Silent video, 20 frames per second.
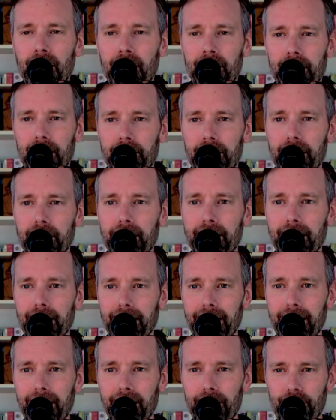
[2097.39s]
did the
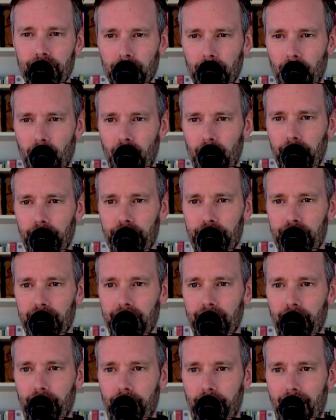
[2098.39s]
knee
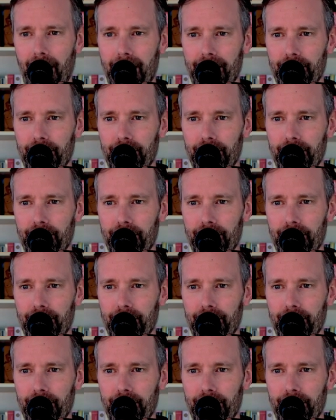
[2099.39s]
demolishing thigh